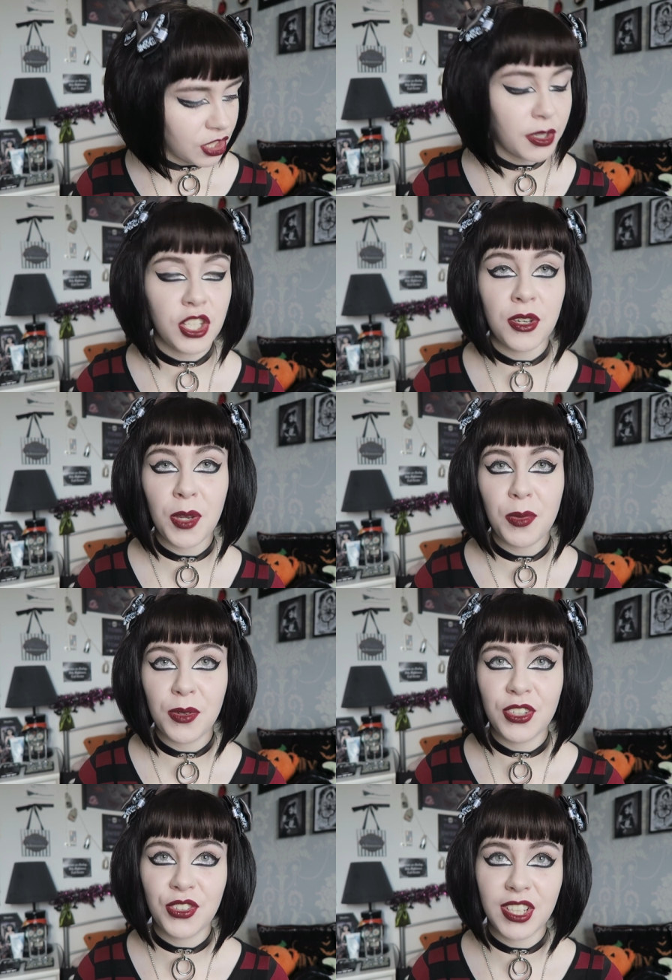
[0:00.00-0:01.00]
So I do hope
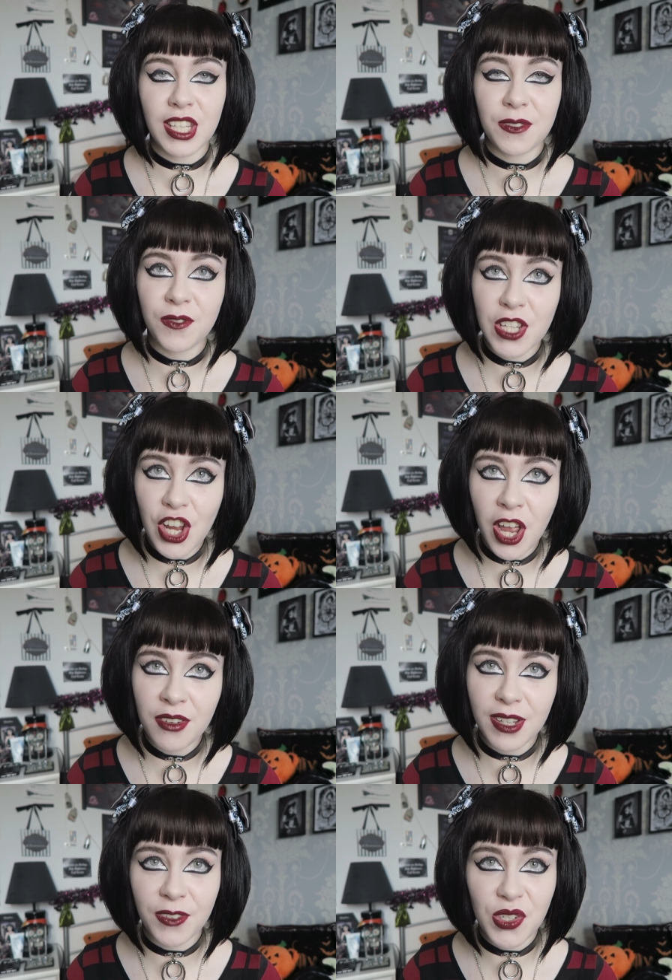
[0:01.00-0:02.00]
you enjoyed this
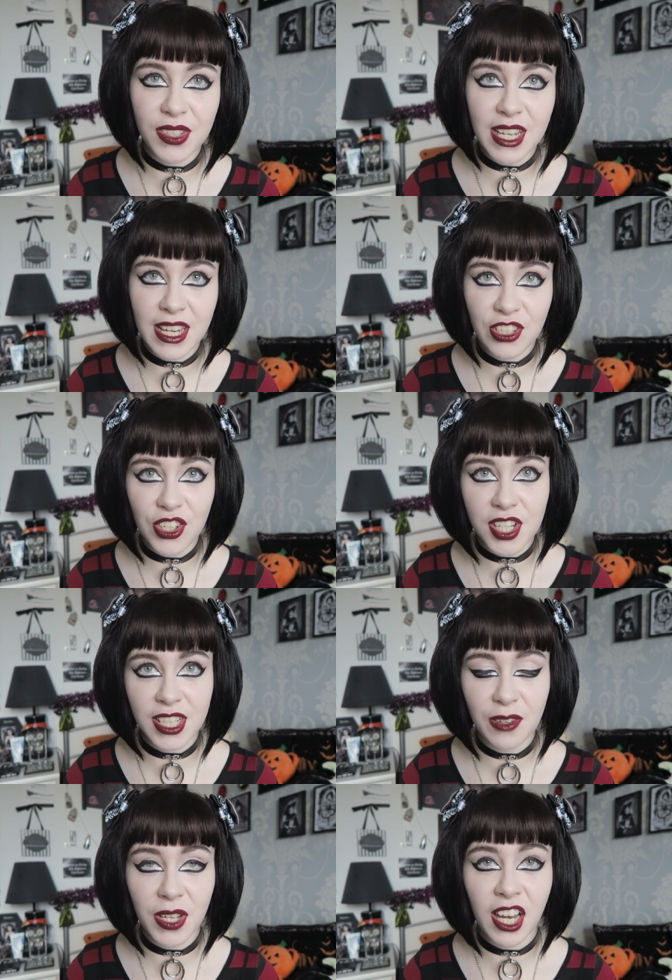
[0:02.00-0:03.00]
video. If you did, you
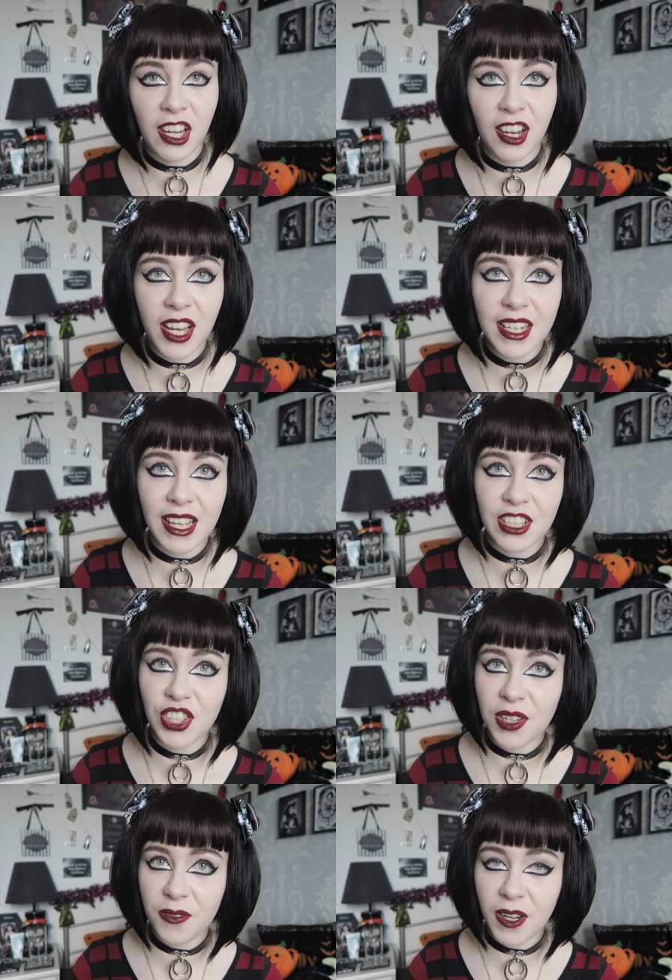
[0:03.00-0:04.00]
can give it a like, and
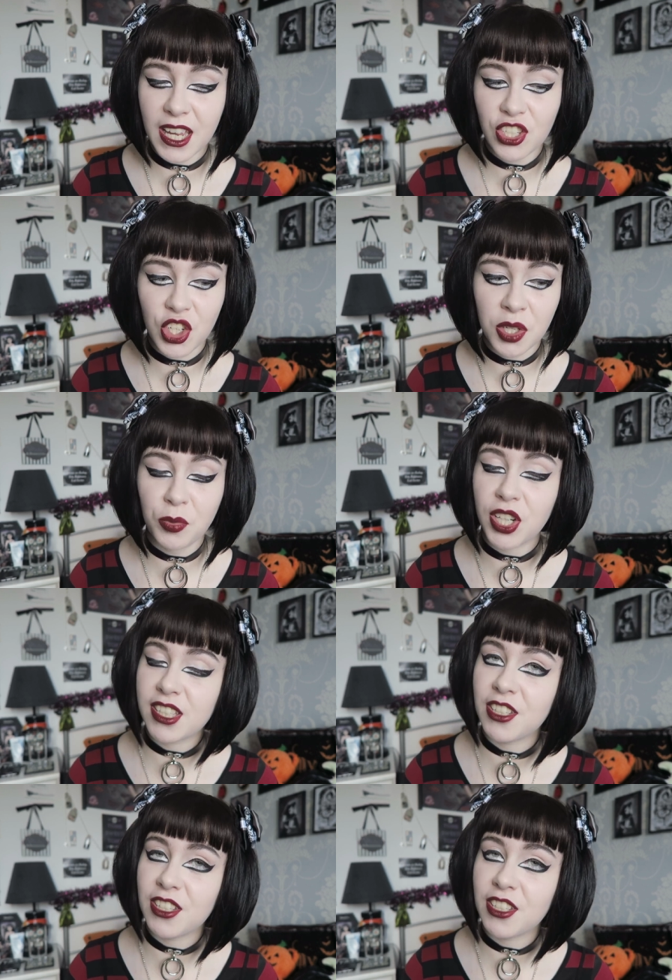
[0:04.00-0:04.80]
don't forget to press